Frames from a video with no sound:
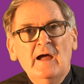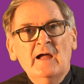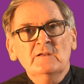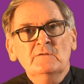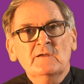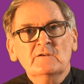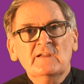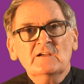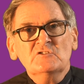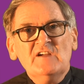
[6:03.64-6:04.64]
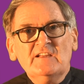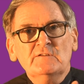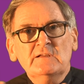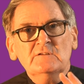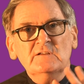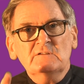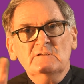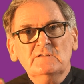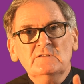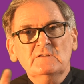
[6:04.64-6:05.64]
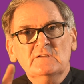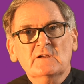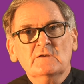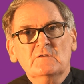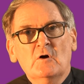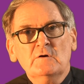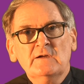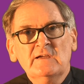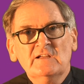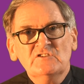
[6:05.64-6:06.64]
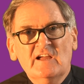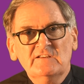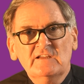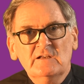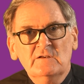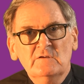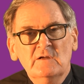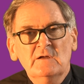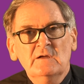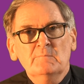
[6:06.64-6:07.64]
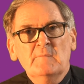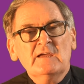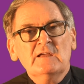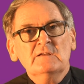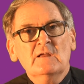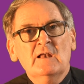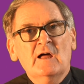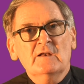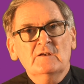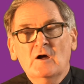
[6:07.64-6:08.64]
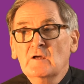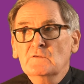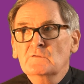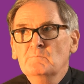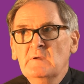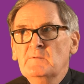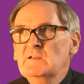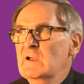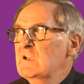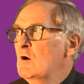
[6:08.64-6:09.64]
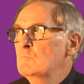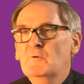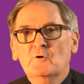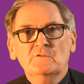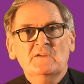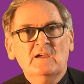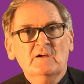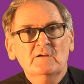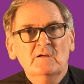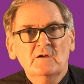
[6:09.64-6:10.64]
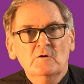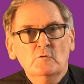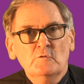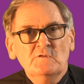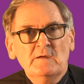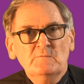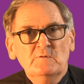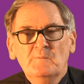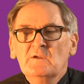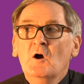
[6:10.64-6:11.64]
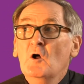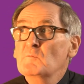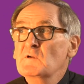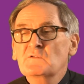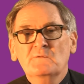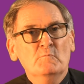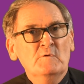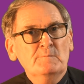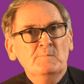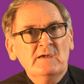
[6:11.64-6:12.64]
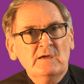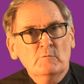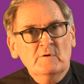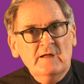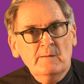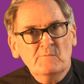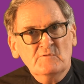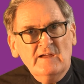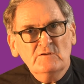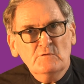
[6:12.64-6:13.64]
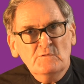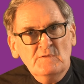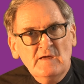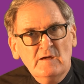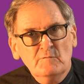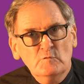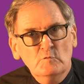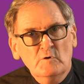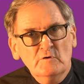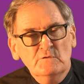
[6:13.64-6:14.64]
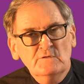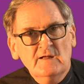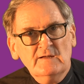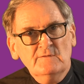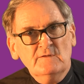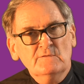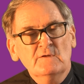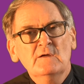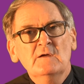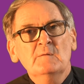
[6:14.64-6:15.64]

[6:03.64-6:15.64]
and they're there chattering, they're talking and chatting and making a lot of noise, maybe like our birds here, who seem to be always with me when I'm trying to say a few words like this.